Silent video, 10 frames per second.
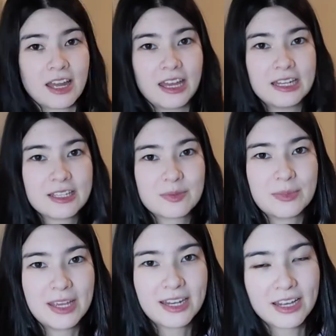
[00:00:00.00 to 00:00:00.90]
It is
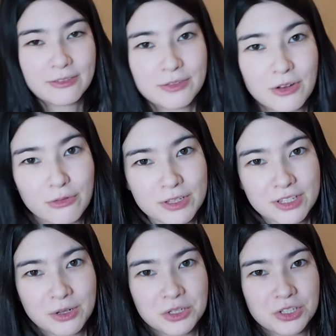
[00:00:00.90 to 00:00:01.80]
made out of Nova
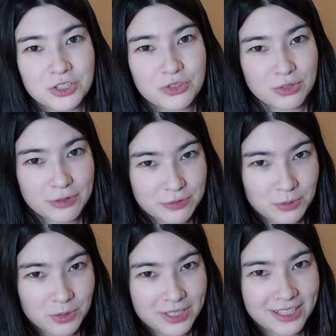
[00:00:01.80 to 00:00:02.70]
Scotian
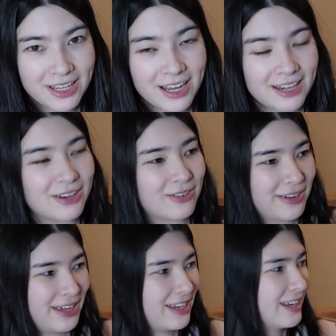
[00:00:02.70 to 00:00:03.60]
driftwood. I know,
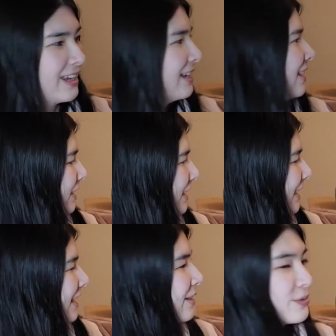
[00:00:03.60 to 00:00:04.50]
right?
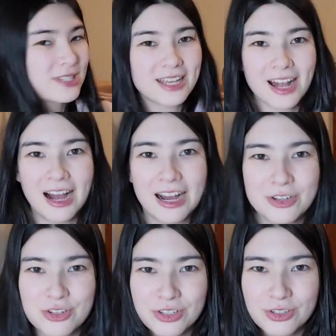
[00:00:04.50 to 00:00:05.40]
And it was like
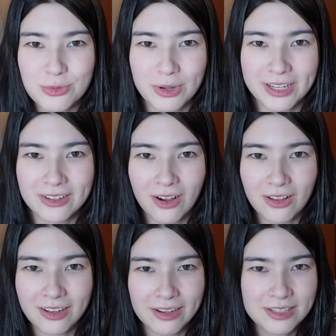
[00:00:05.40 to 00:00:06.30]

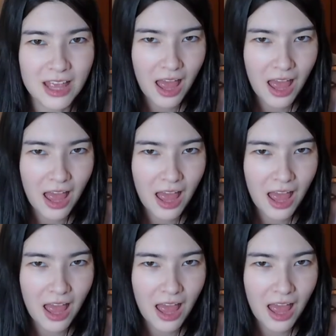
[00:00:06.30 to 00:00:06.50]
$120.